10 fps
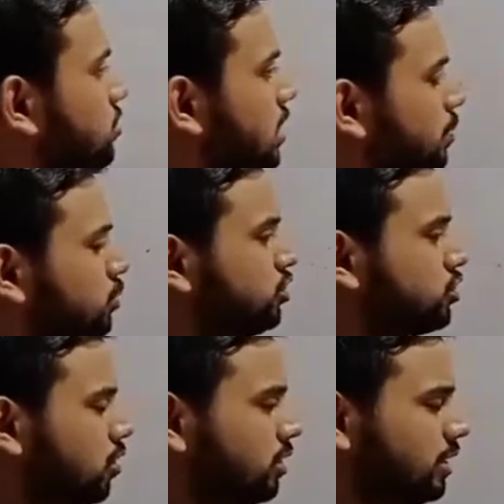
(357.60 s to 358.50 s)
we have to
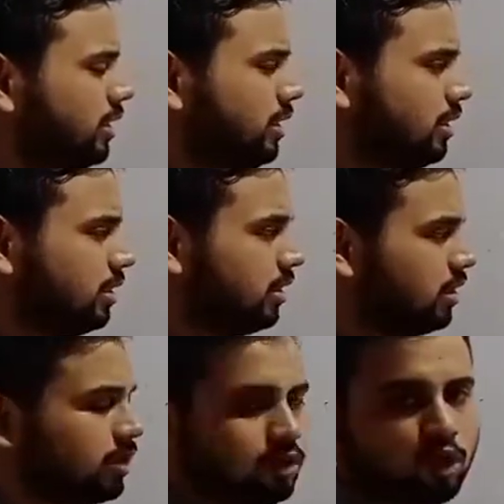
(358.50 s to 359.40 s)
store the
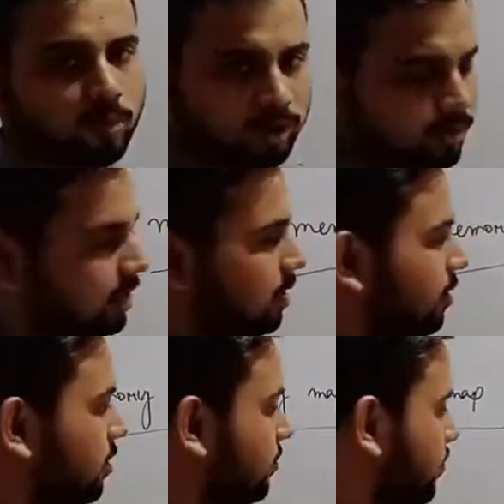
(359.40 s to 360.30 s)
global
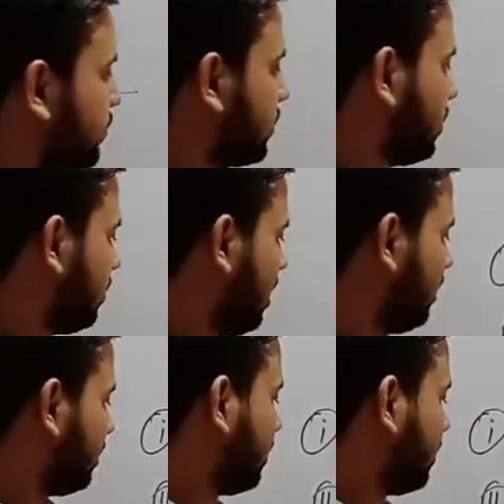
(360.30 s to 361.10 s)
variable, right?